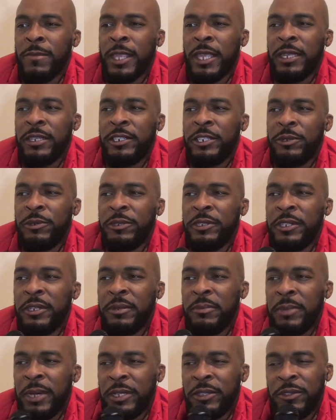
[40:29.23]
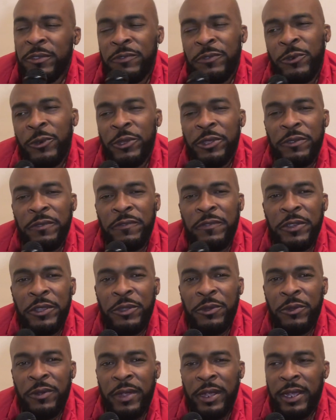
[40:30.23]
She was in about the 4th or
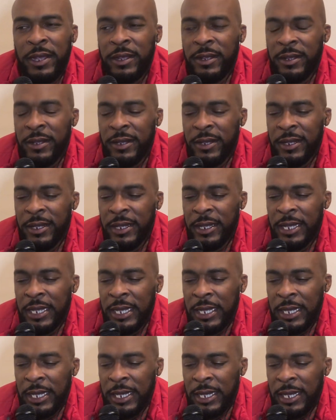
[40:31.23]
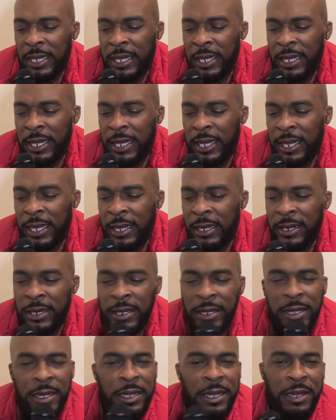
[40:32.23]
5th grade. And the
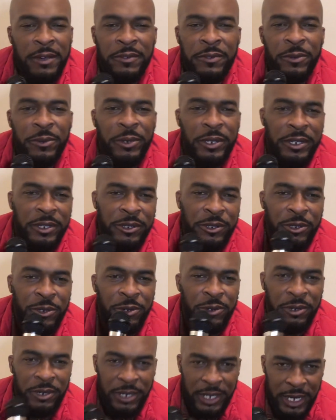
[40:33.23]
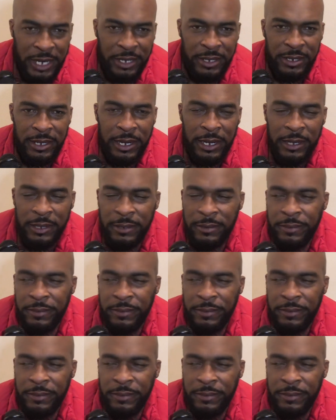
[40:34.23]
little heifer went to school the next day